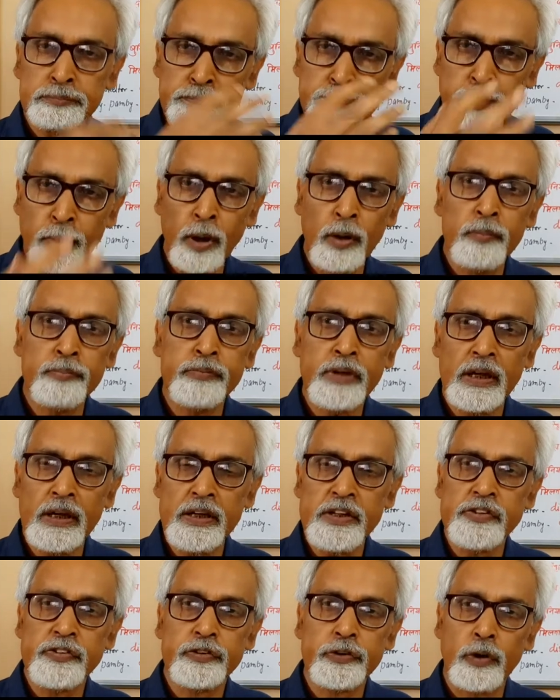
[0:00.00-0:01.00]
from the
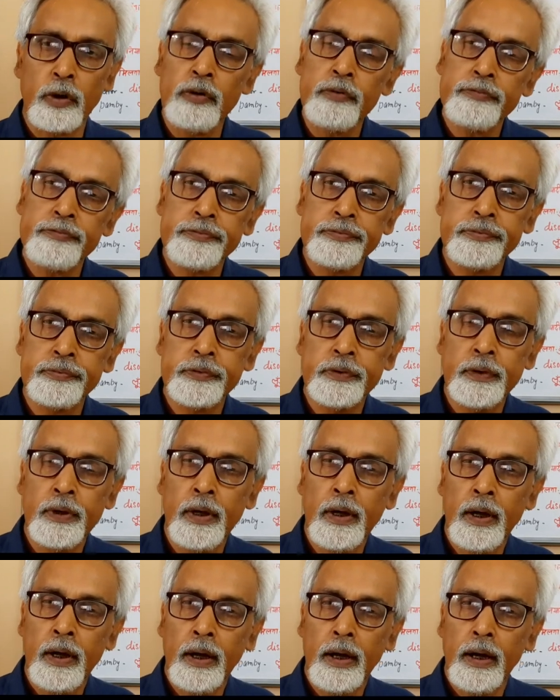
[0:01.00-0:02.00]
list of
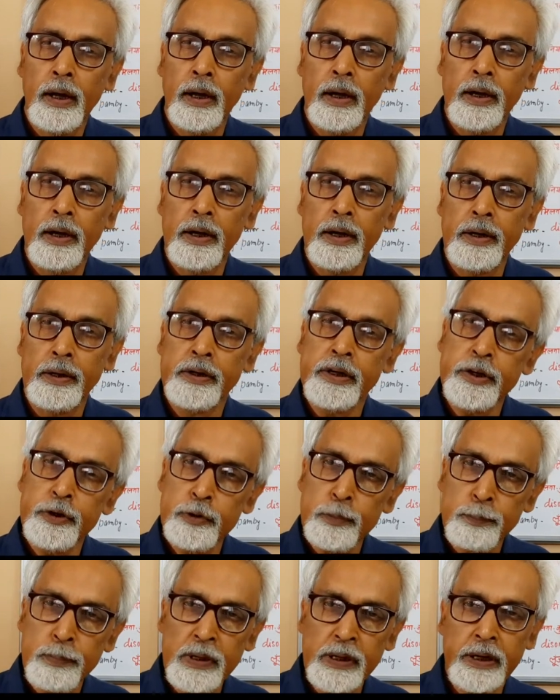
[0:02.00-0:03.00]

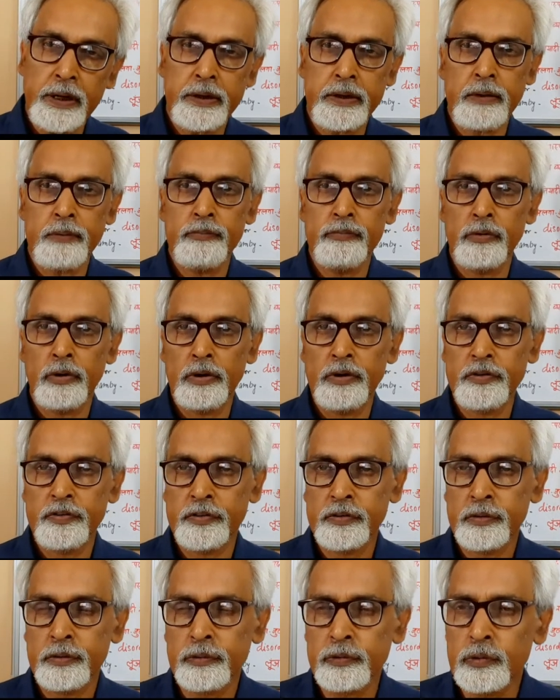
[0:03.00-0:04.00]
reduplicative words.
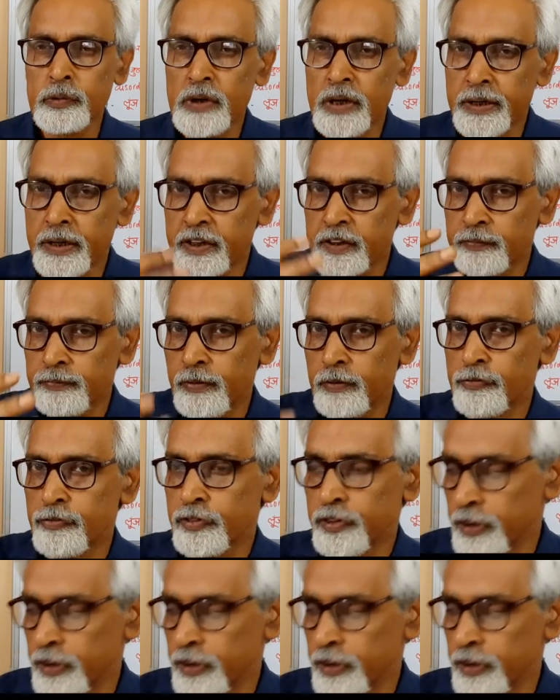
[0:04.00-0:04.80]
So let us first